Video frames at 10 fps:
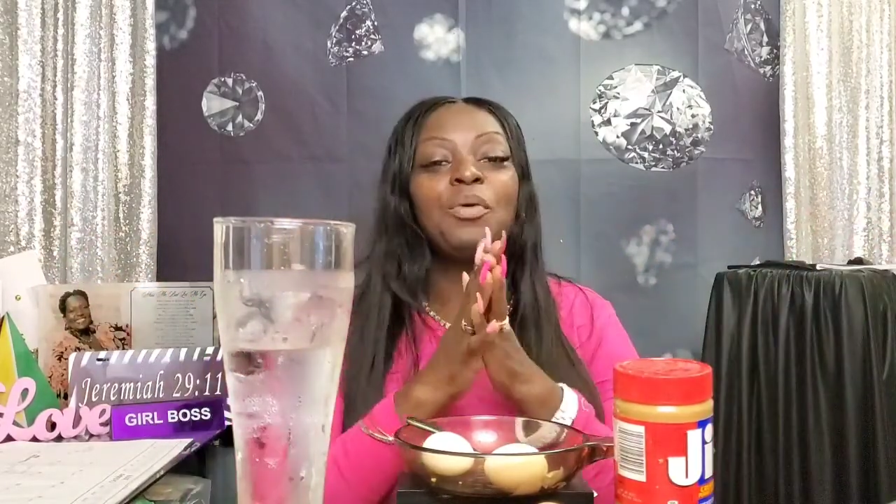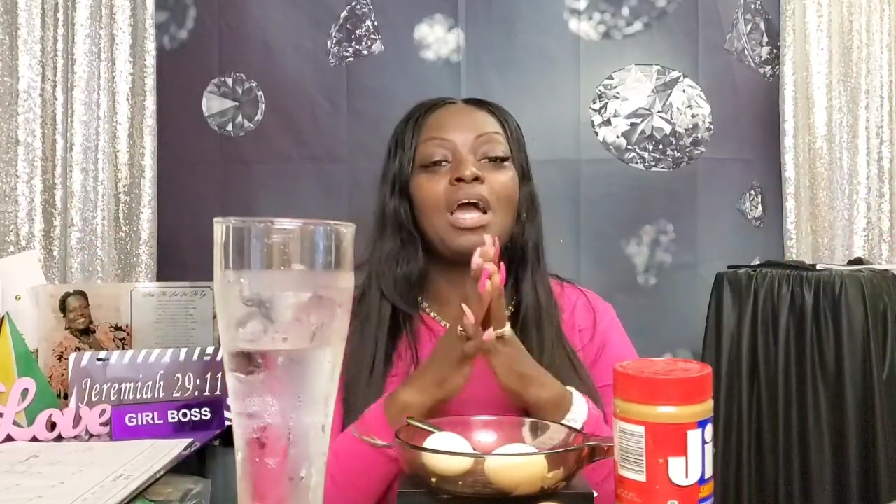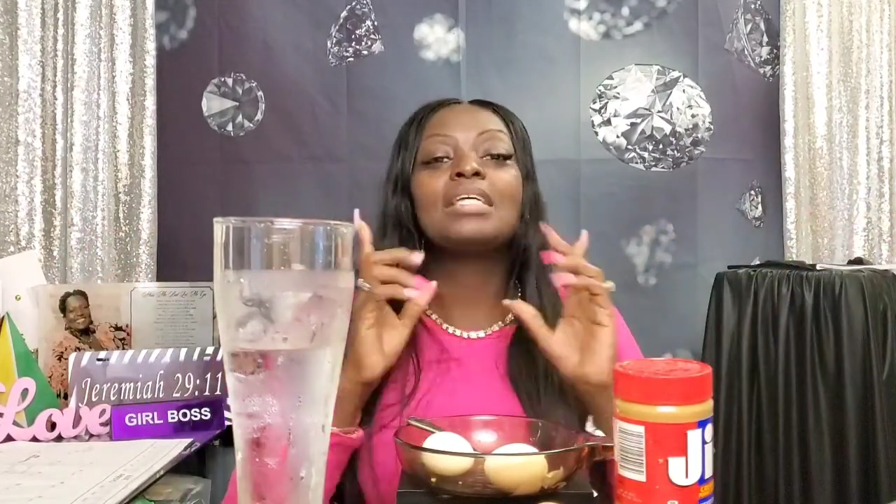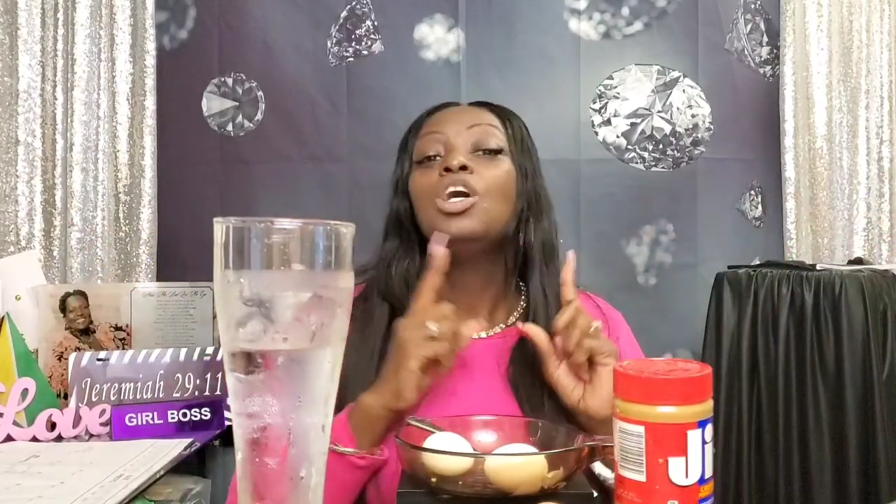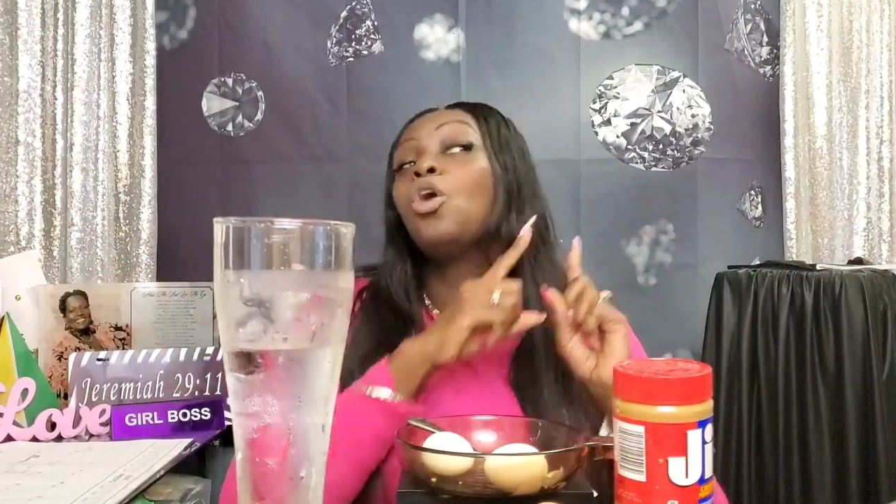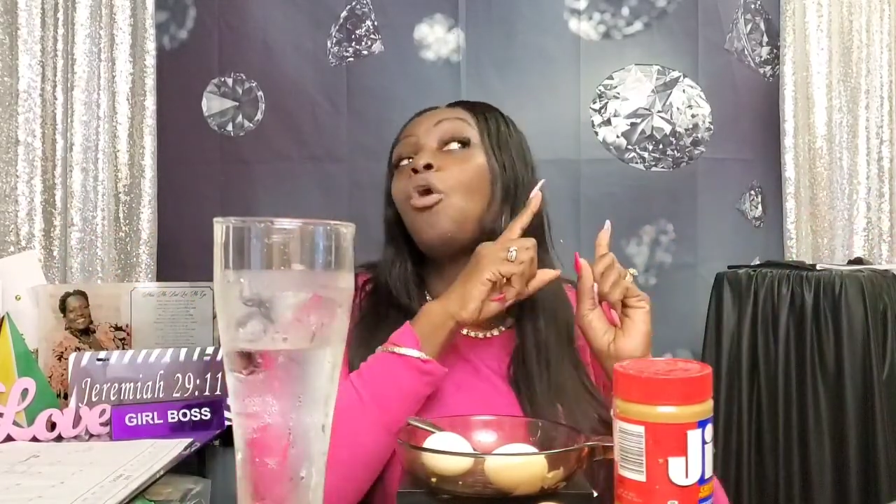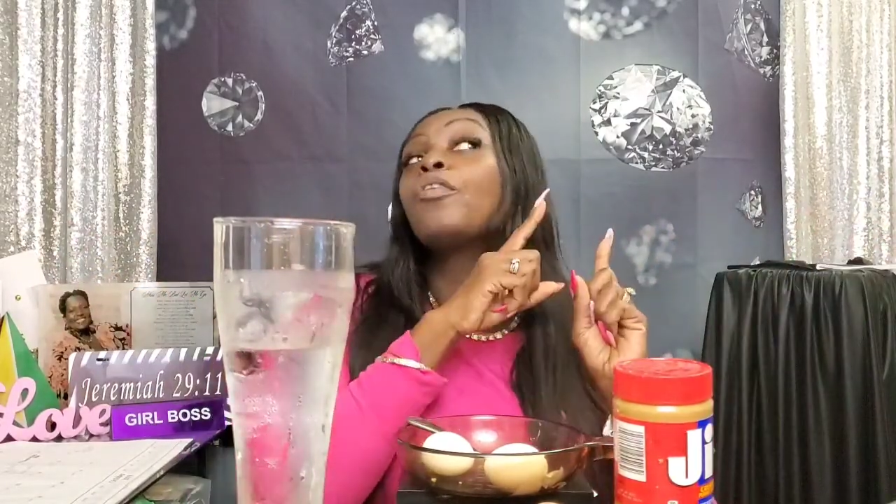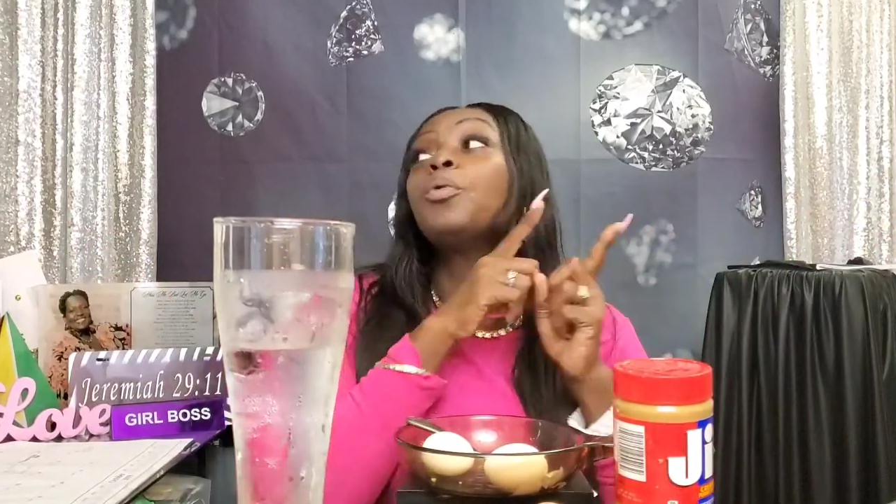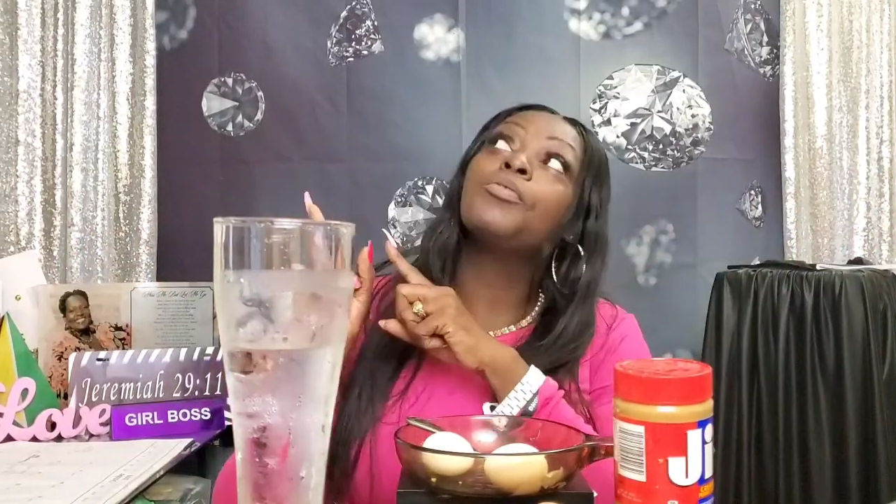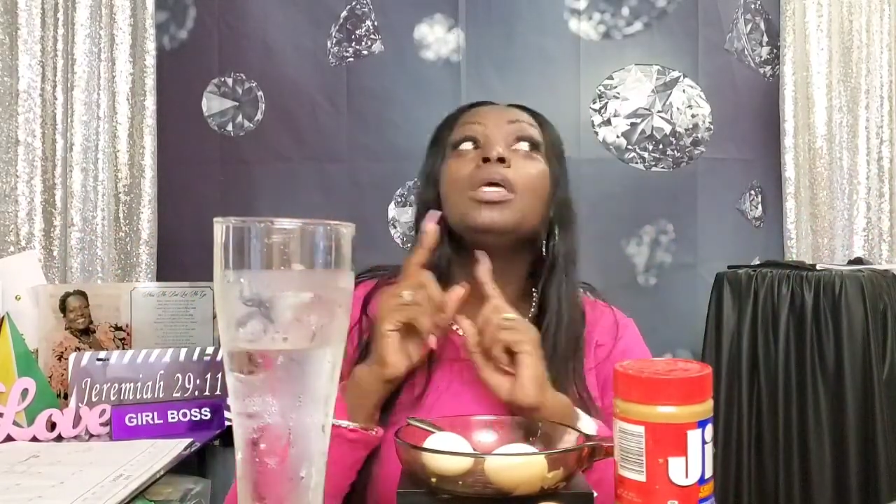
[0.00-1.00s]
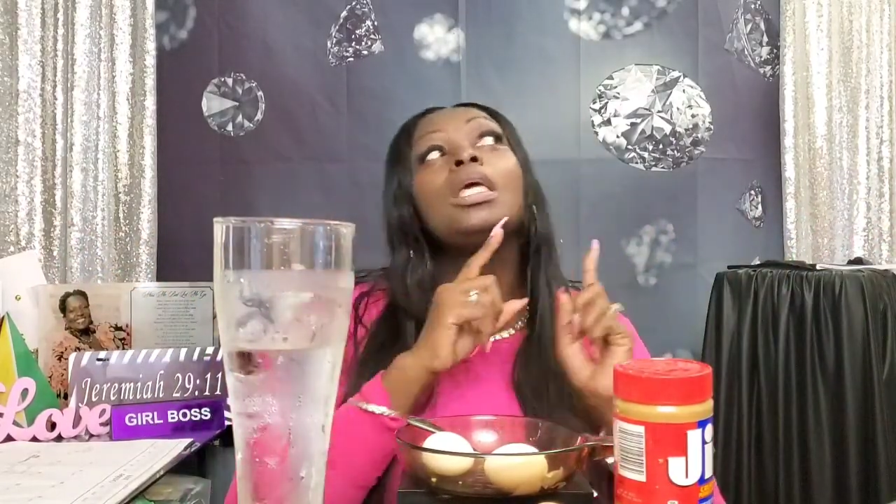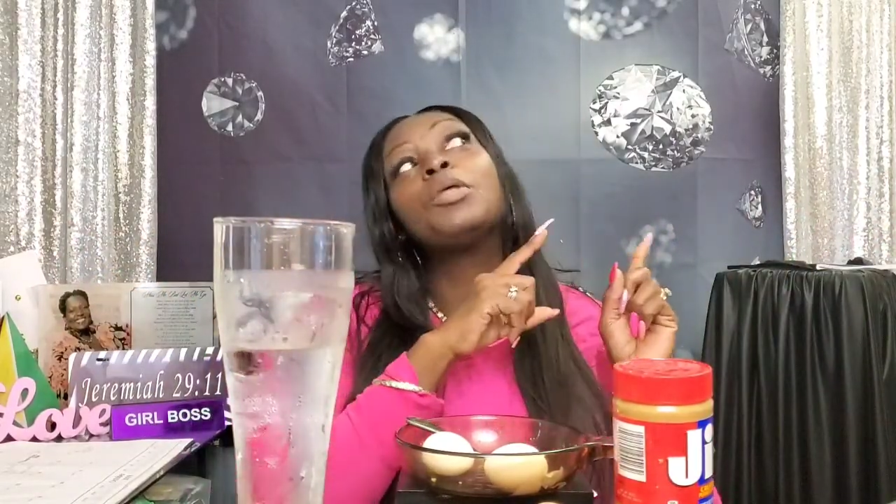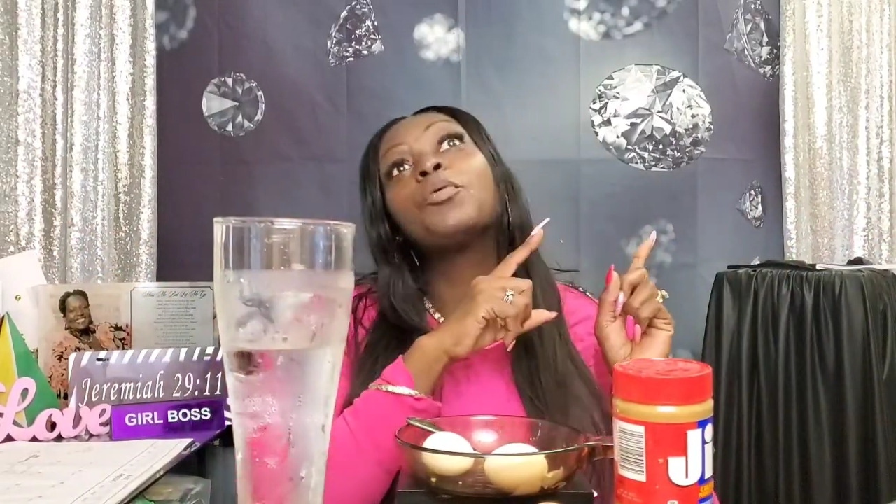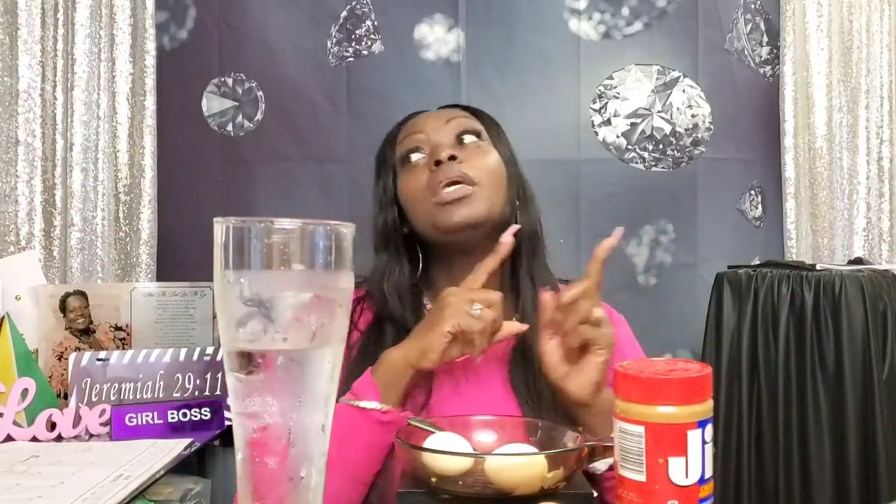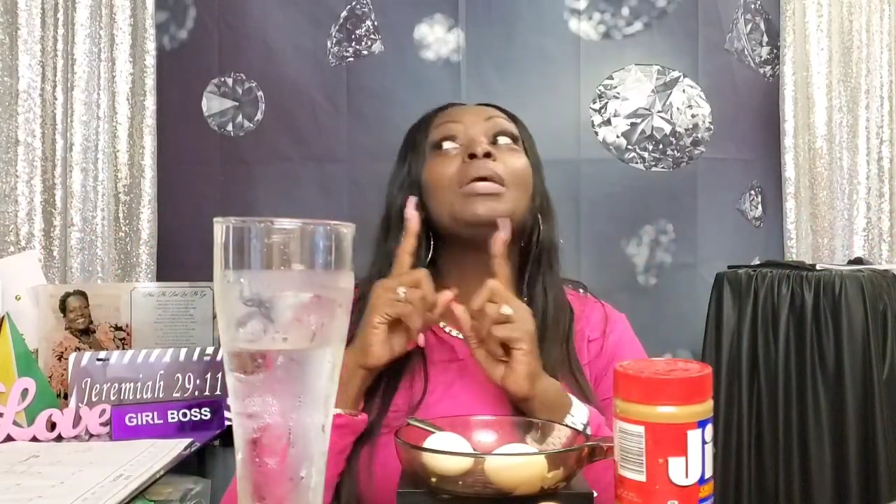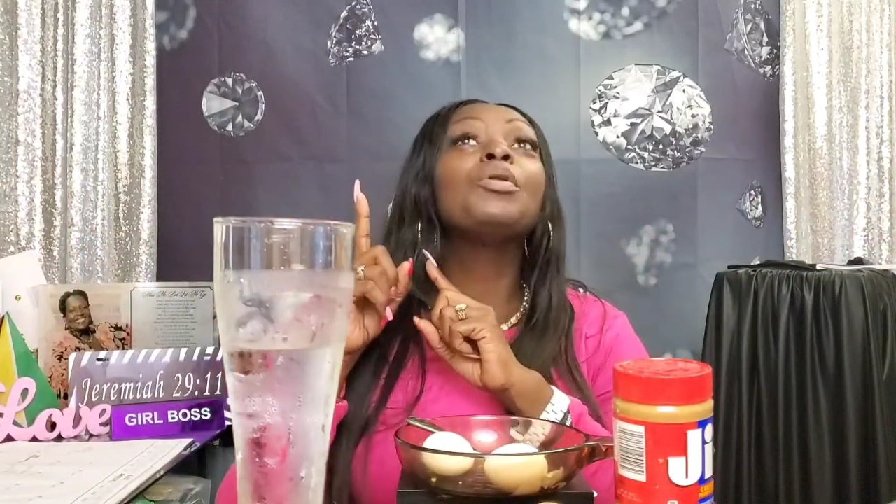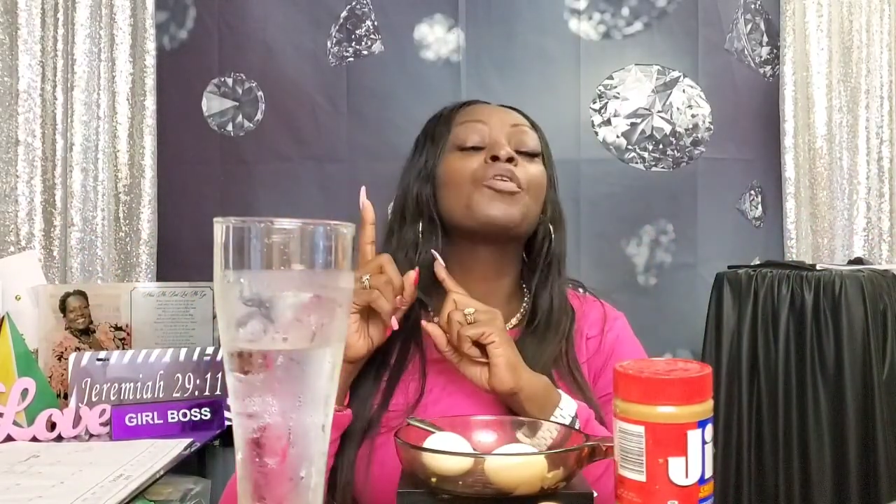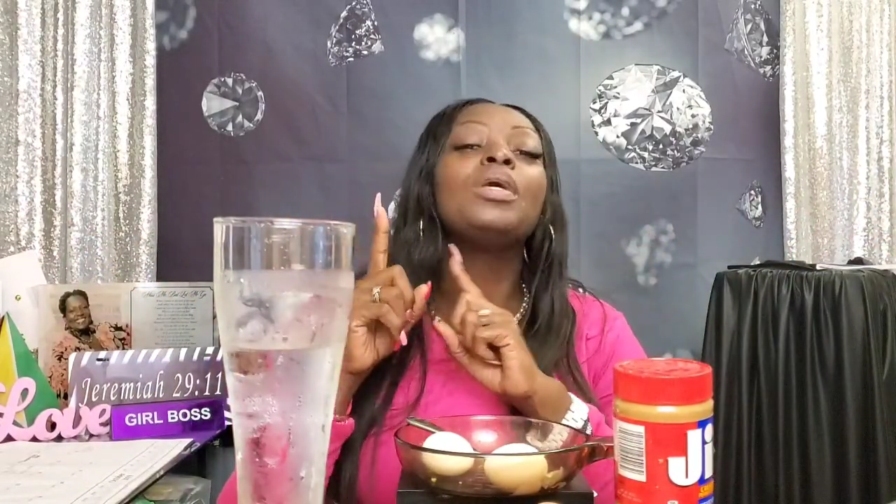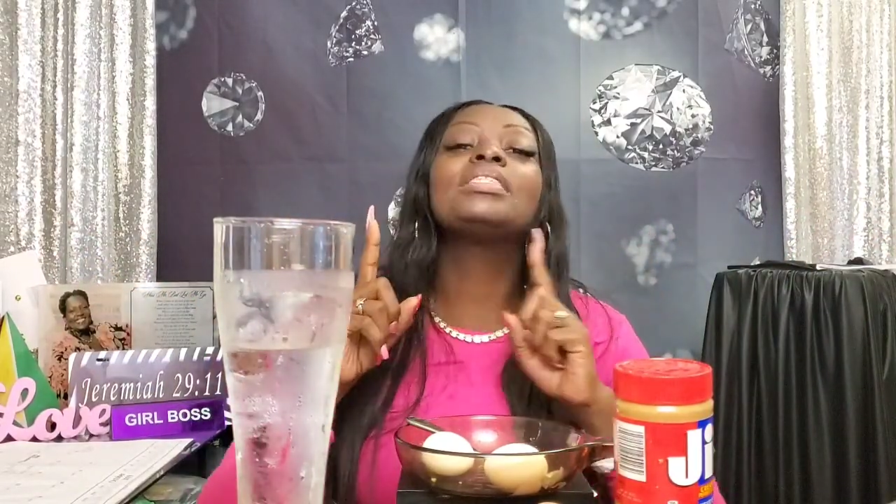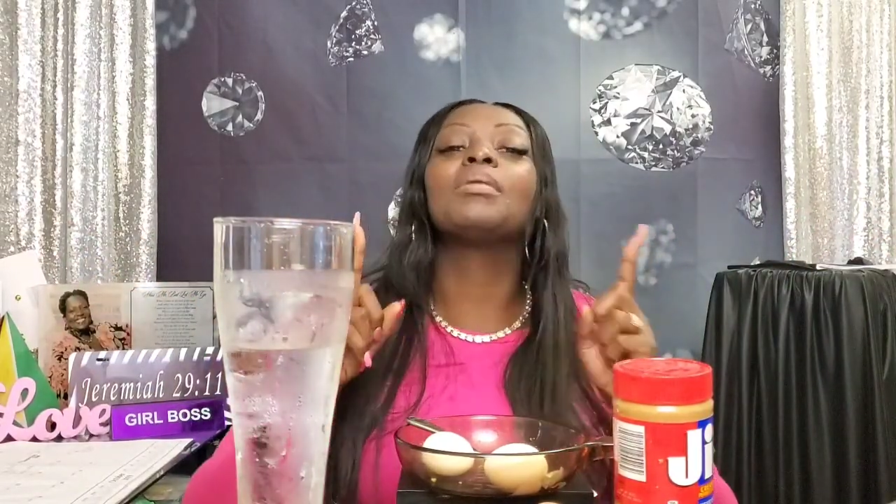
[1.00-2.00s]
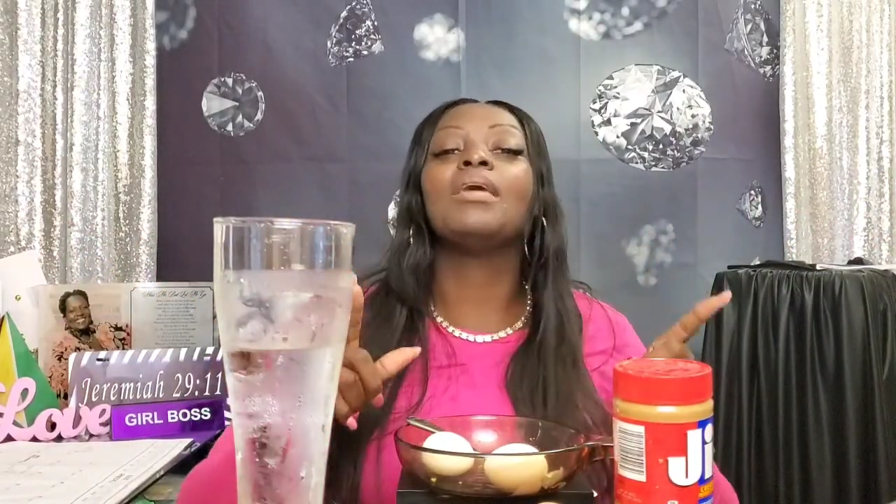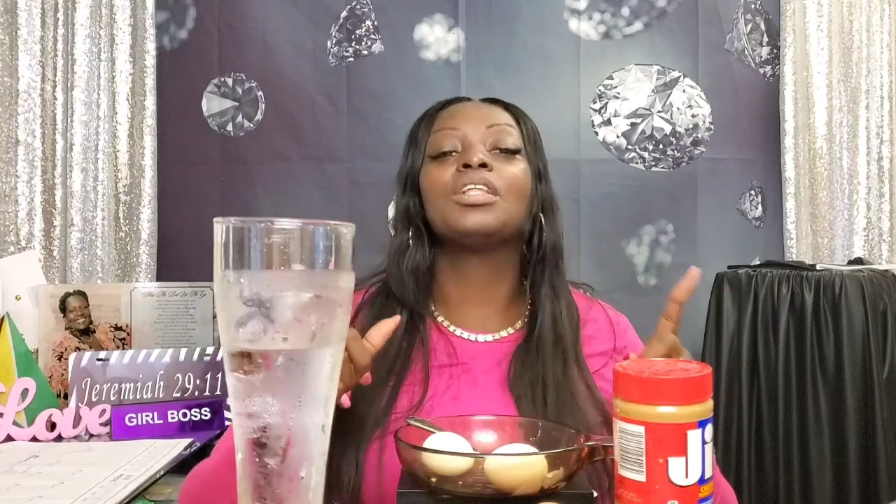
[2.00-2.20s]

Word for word: Don't forget to like, share, comment, subscribe.